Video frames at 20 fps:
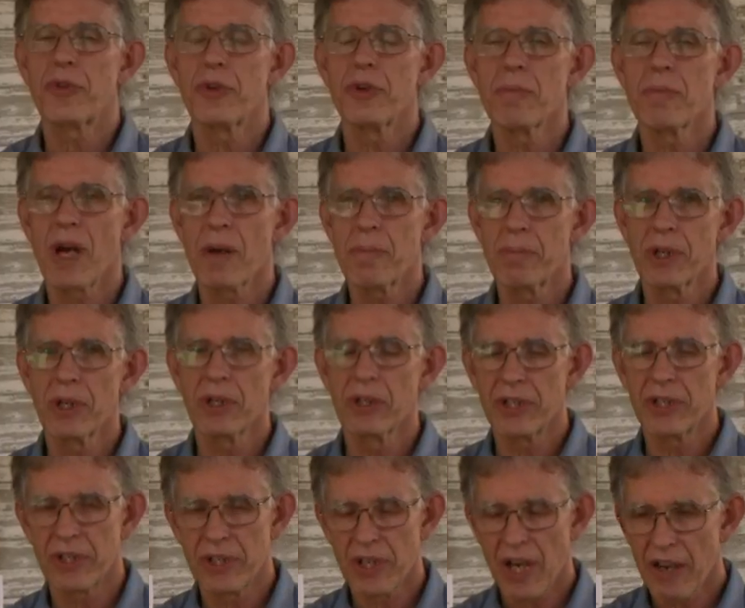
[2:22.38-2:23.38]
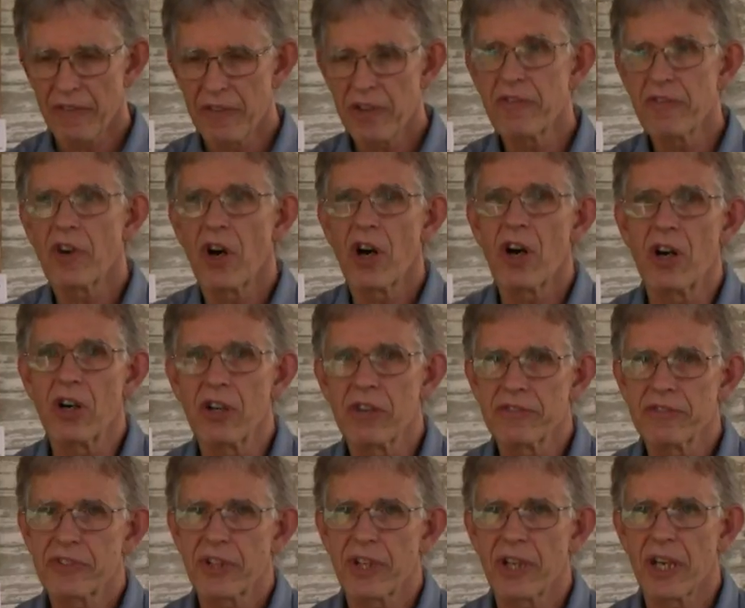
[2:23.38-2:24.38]
Through my building, I've
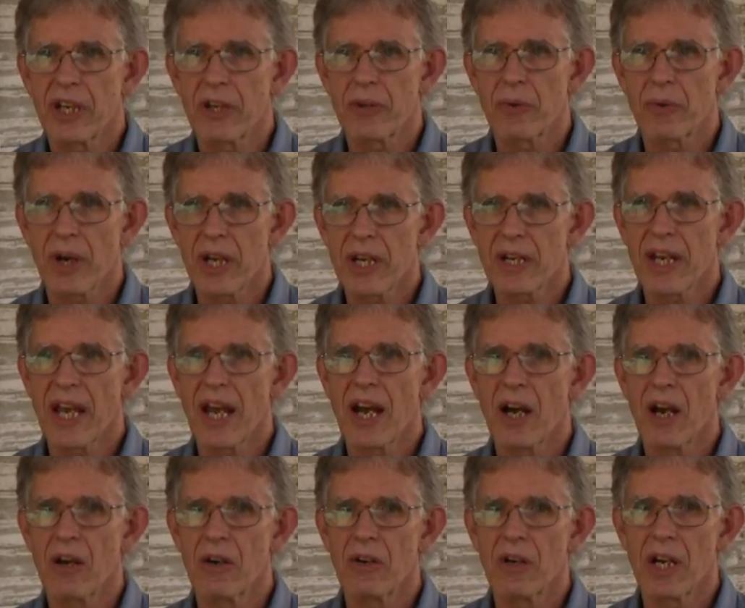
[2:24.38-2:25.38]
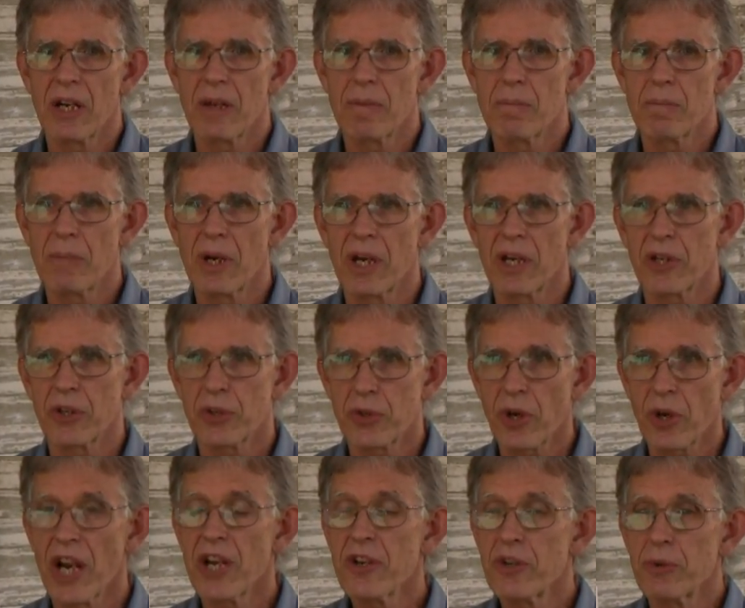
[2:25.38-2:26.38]
evolved, and right now I'm
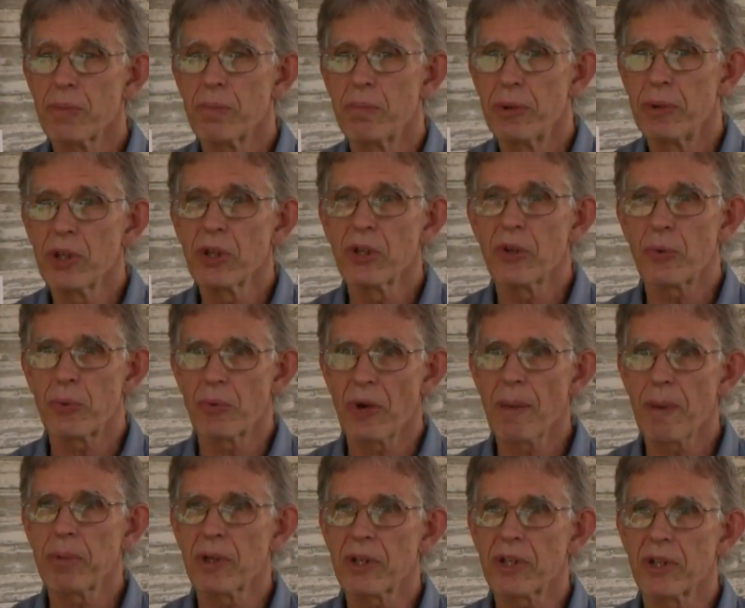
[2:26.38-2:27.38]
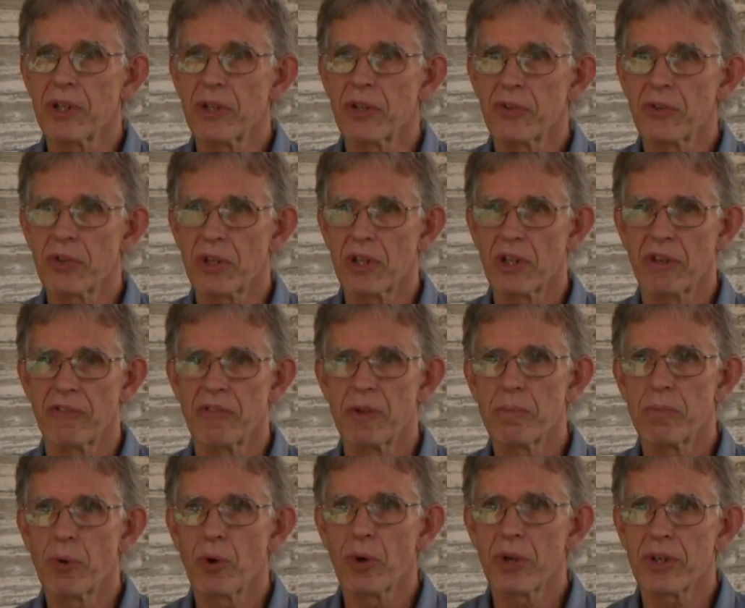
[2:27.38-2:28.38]
trying to build replicas of
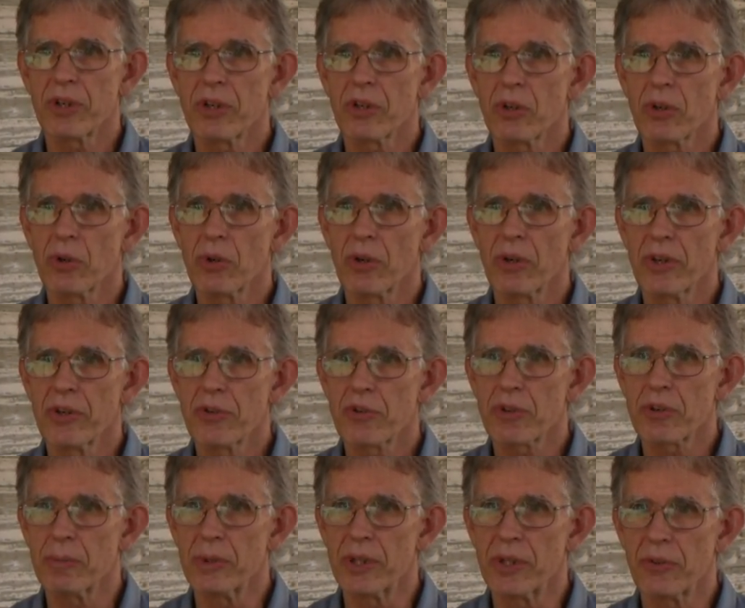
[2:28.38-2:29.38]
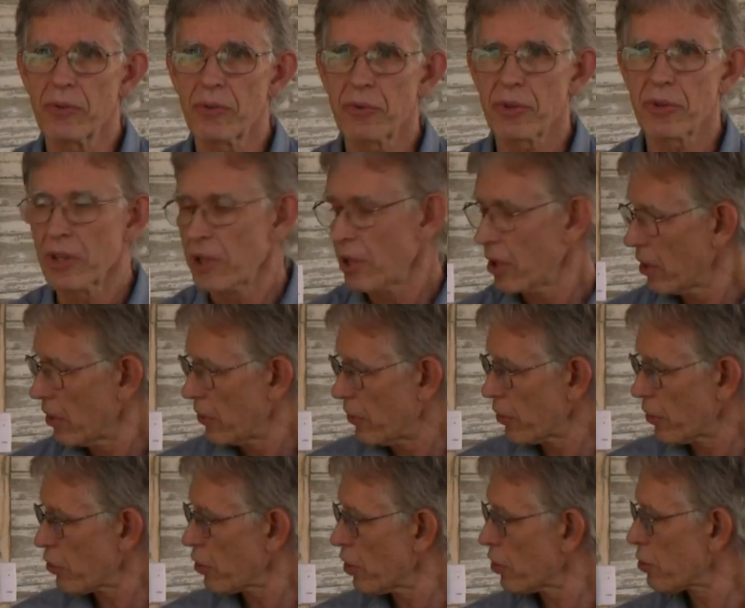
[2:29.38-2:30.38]
important lore instruments.
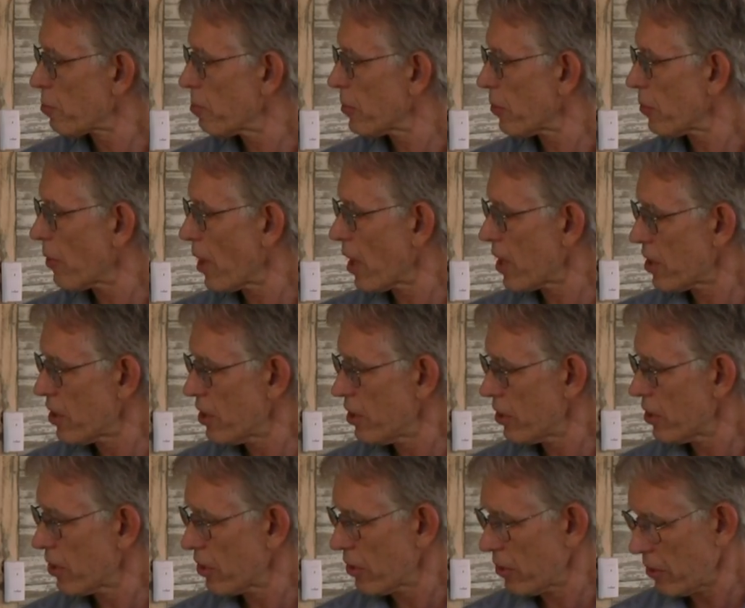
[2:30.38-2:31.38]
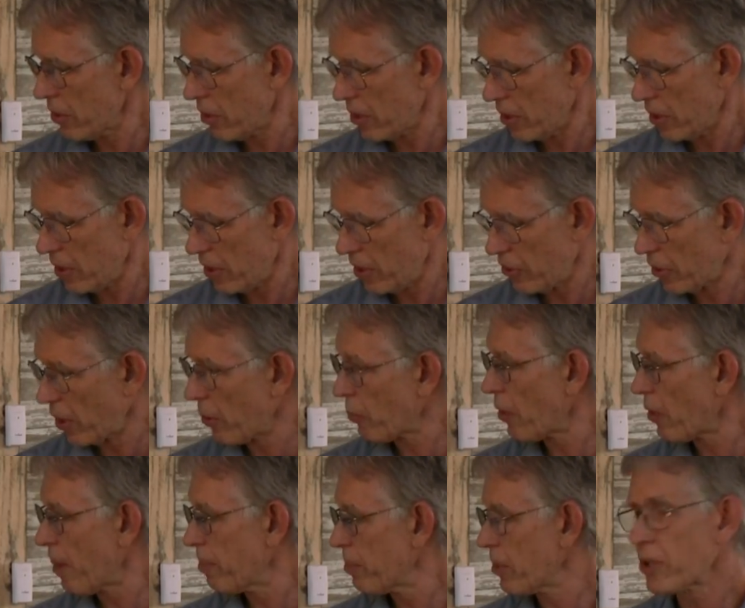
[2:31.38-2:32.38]
This instrument right here is a
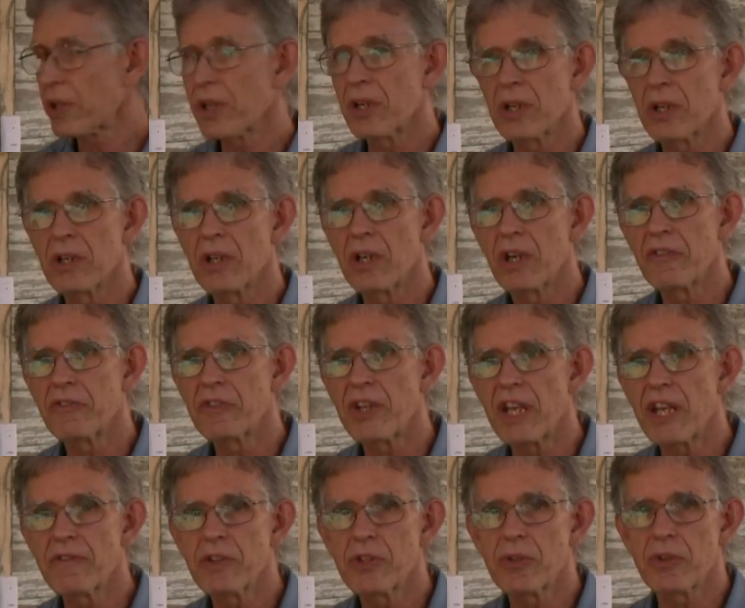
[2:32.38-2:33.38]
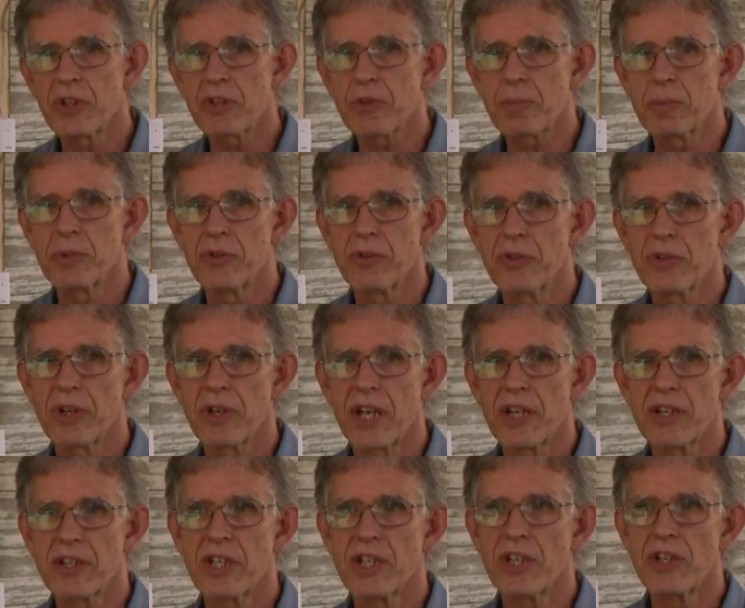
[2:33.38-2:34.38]
replica of David Grisman's
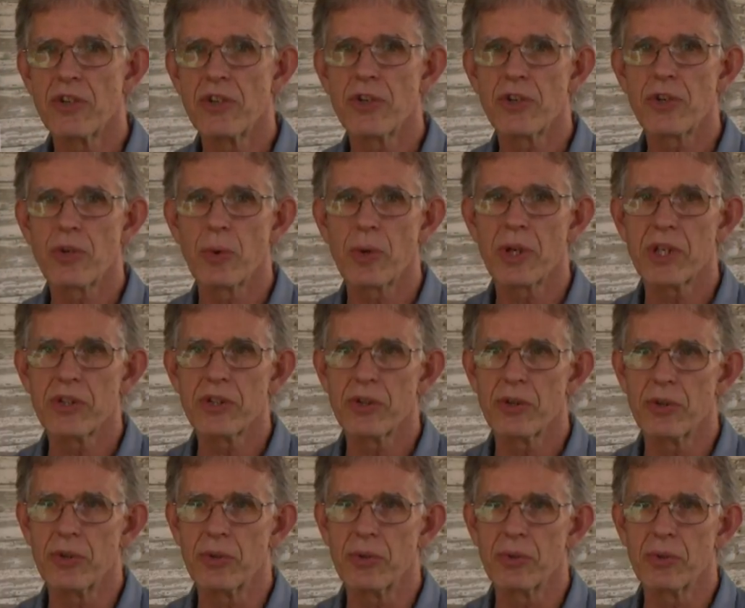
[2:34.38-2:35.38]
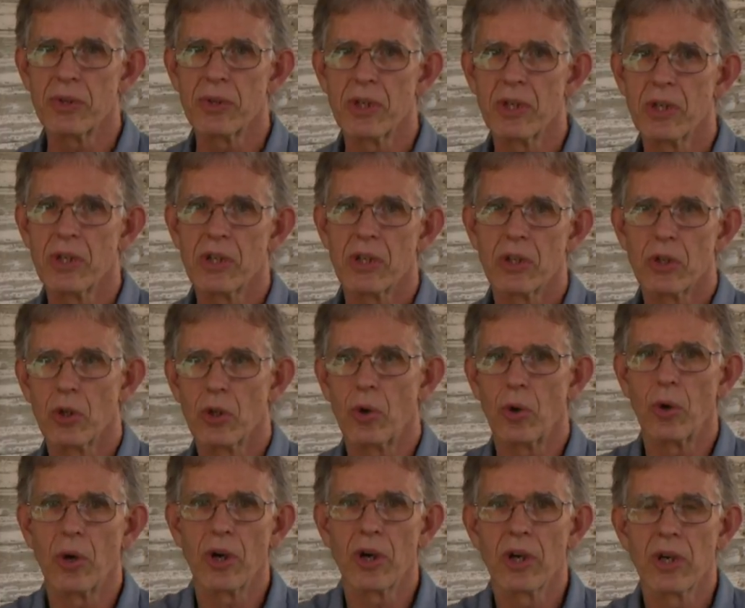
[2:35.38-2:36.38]
1922
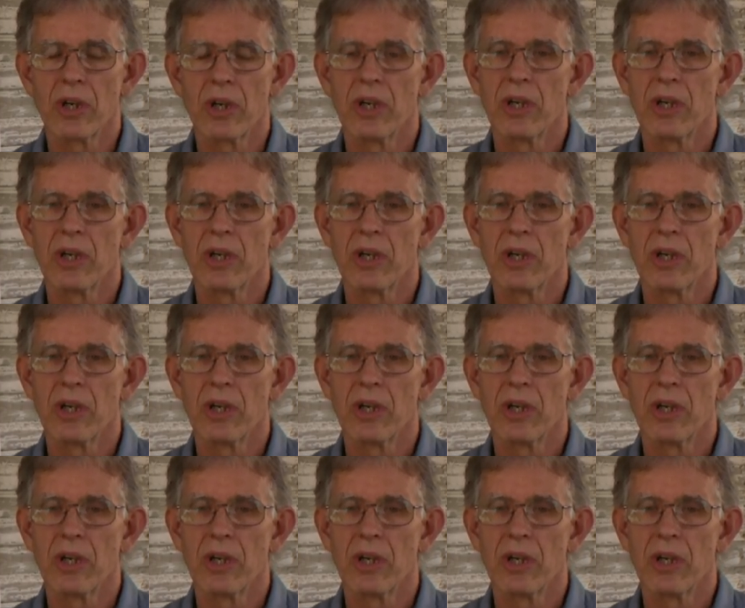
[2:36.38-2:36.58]
lore,